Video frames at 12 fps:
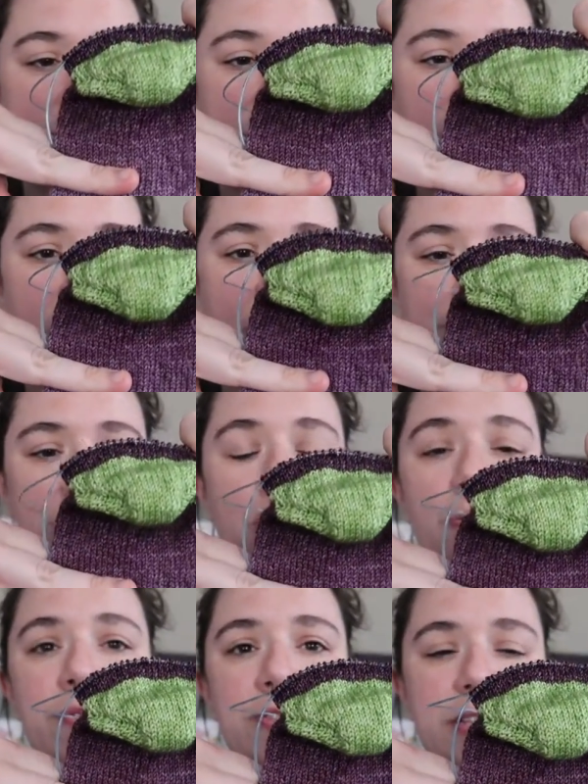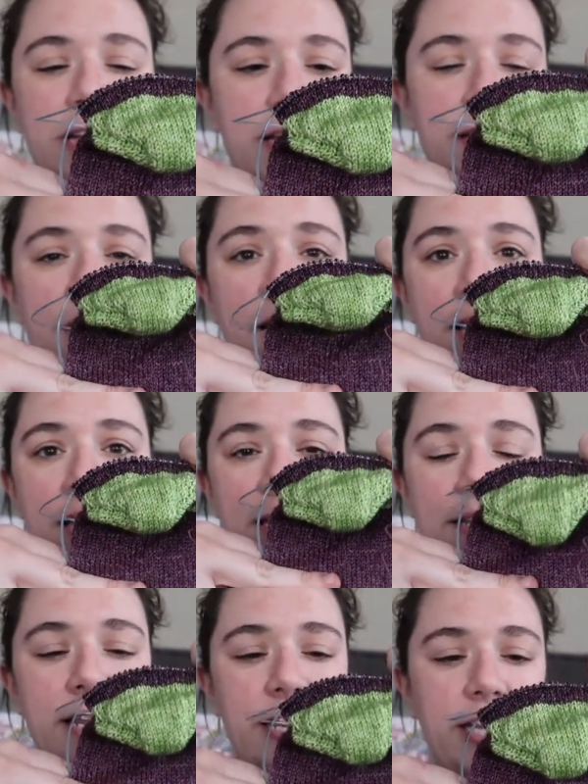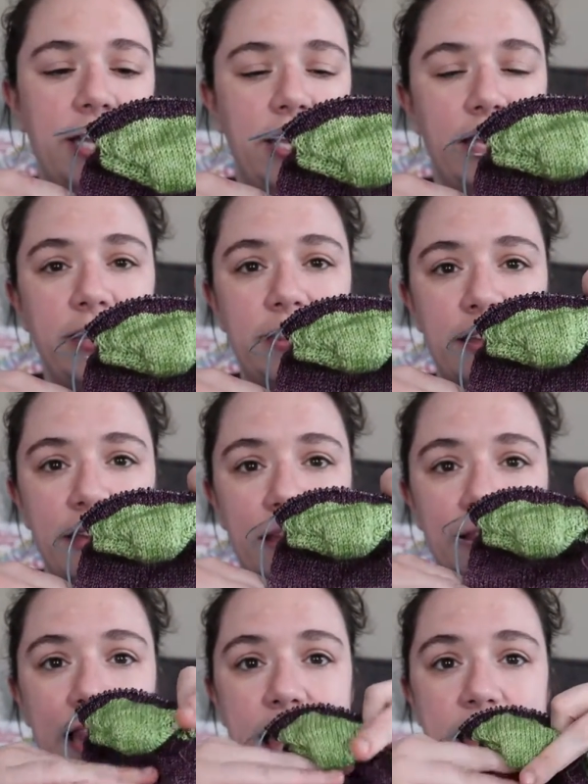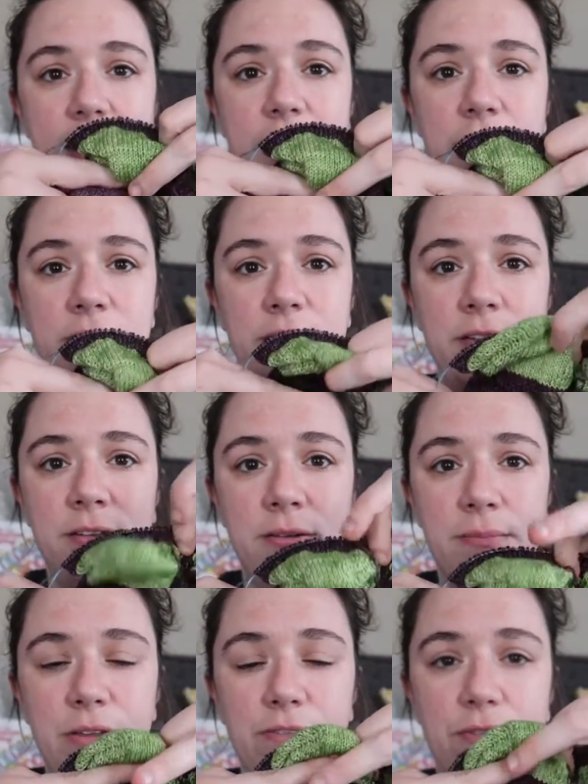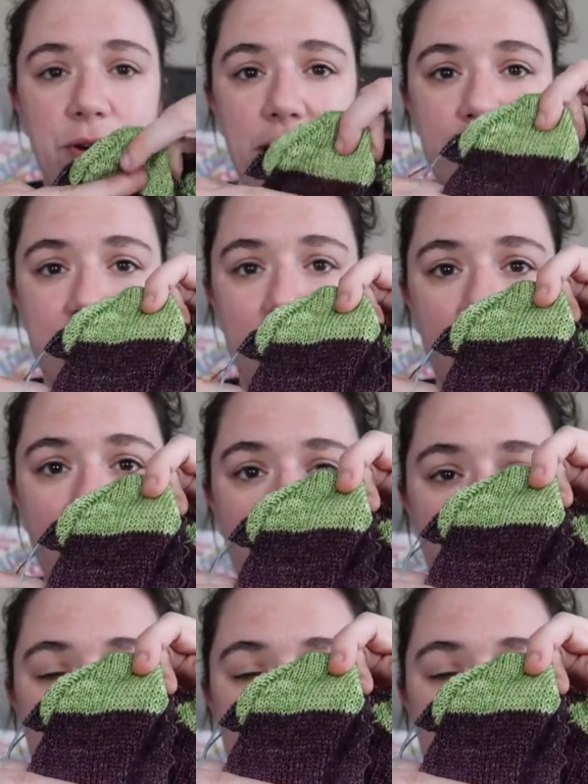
So I was almost done knitting the leg before I was going to go